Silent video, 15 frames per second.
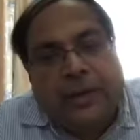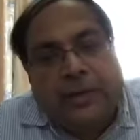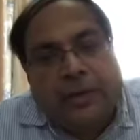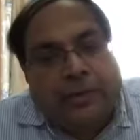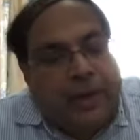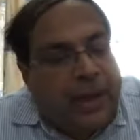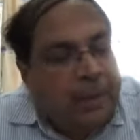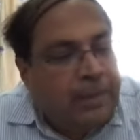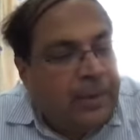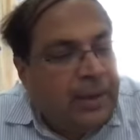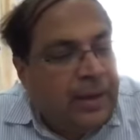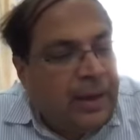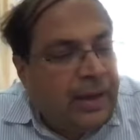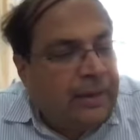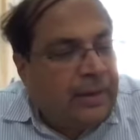of
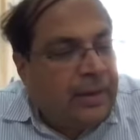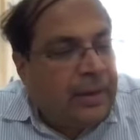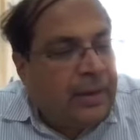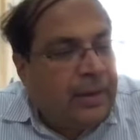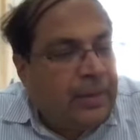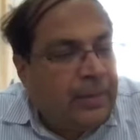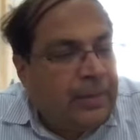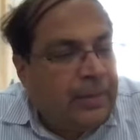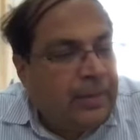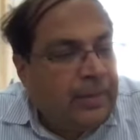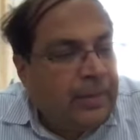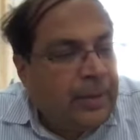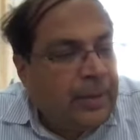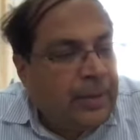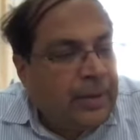April, as I
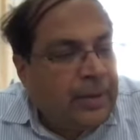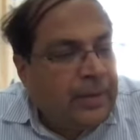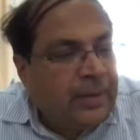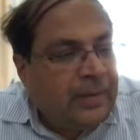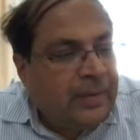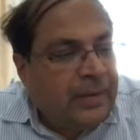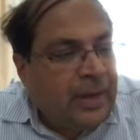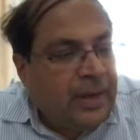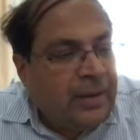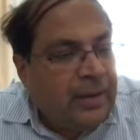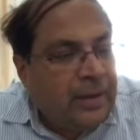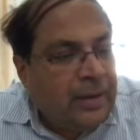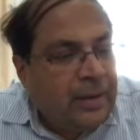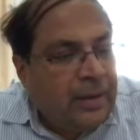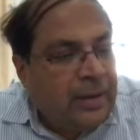
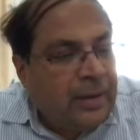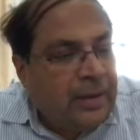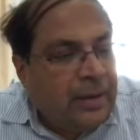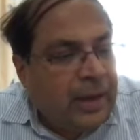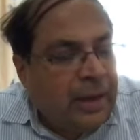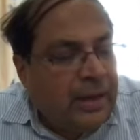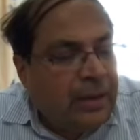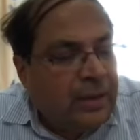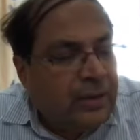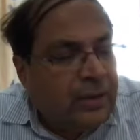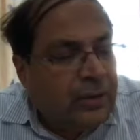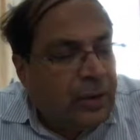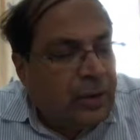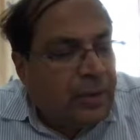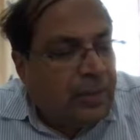said, the Indian
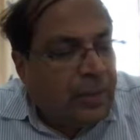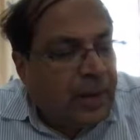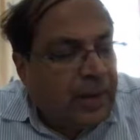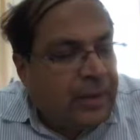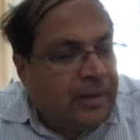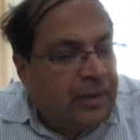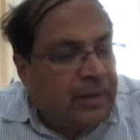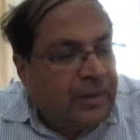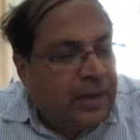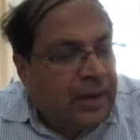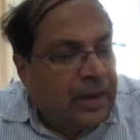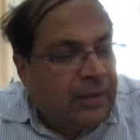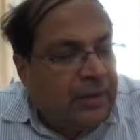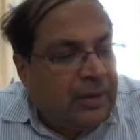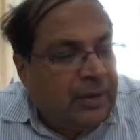stock markets after
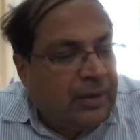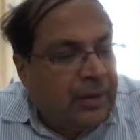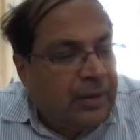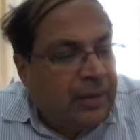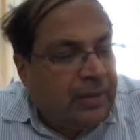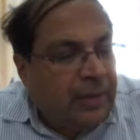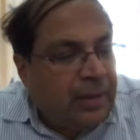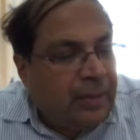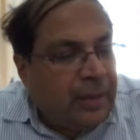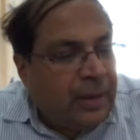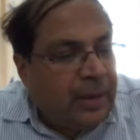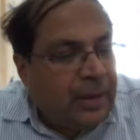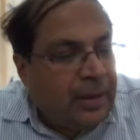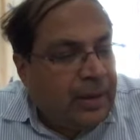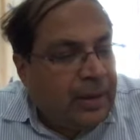11:30 will
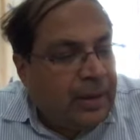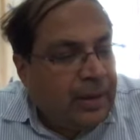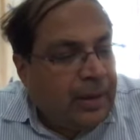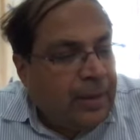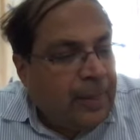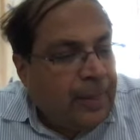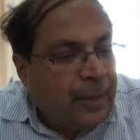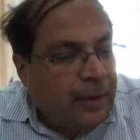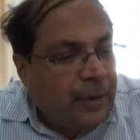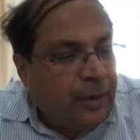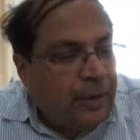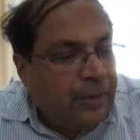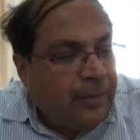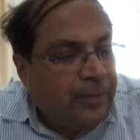be good.